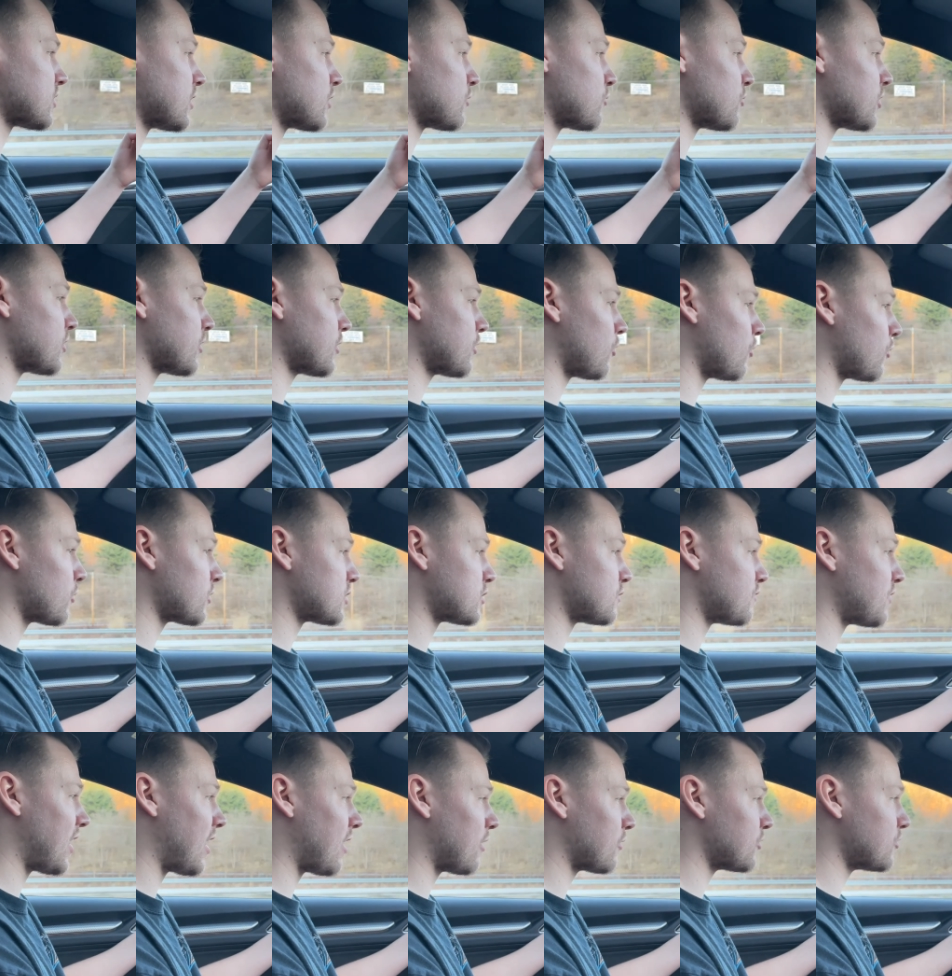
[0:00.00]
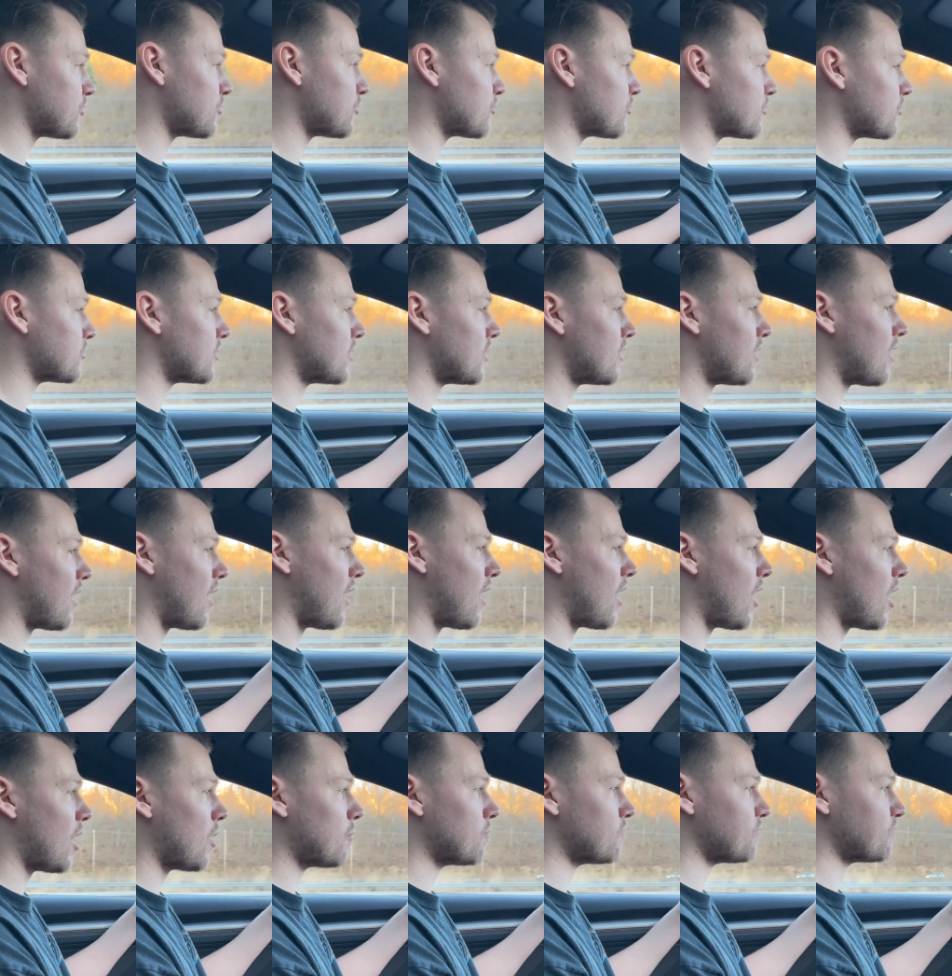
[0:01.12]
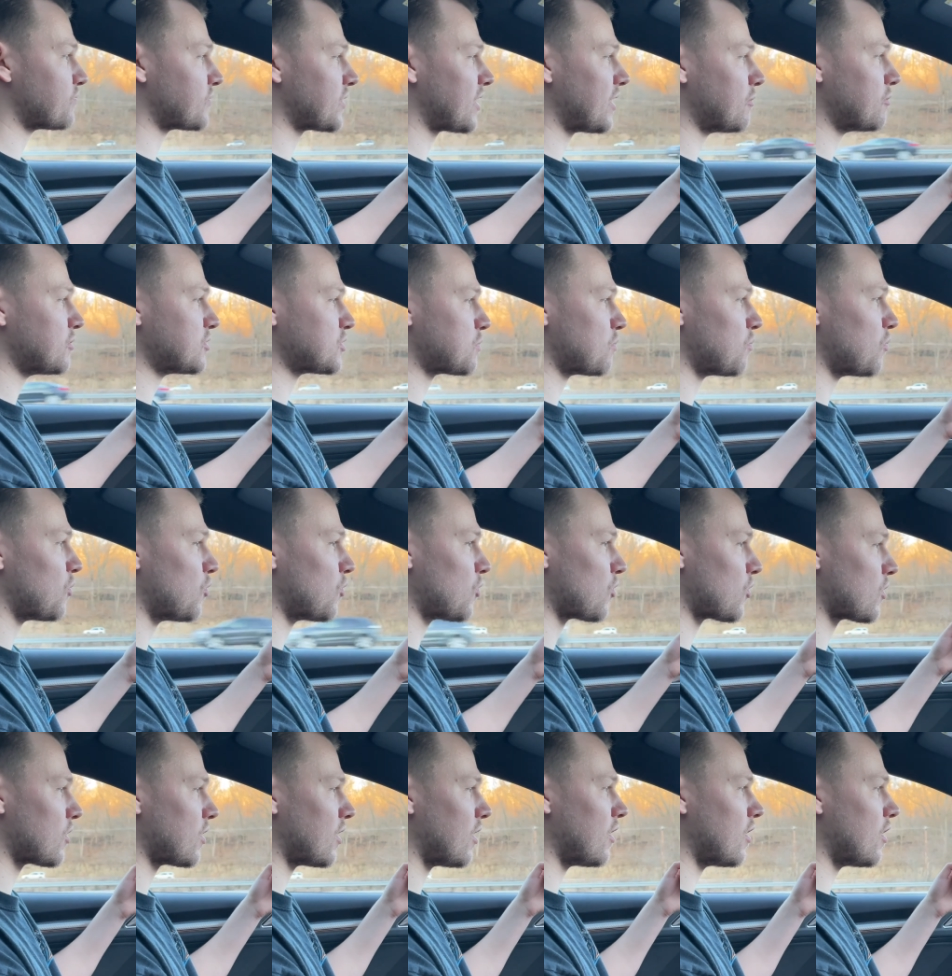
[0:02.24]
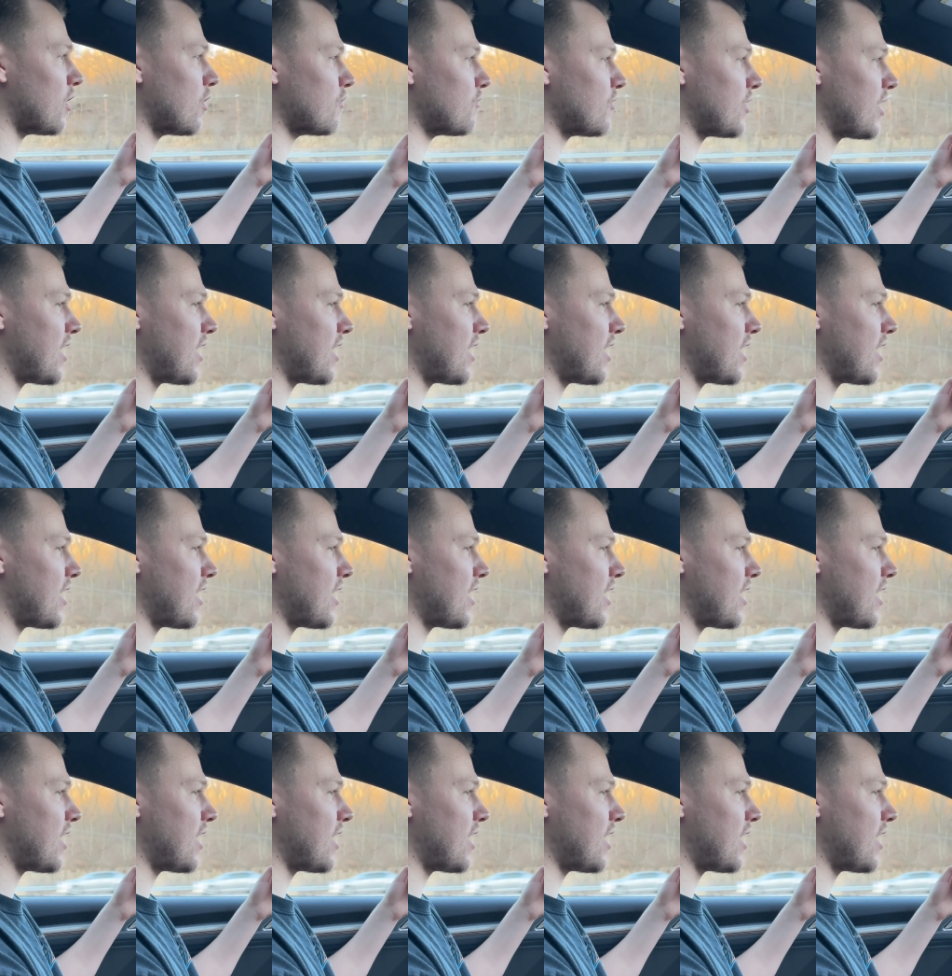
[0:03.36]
to really hold its value. It was more of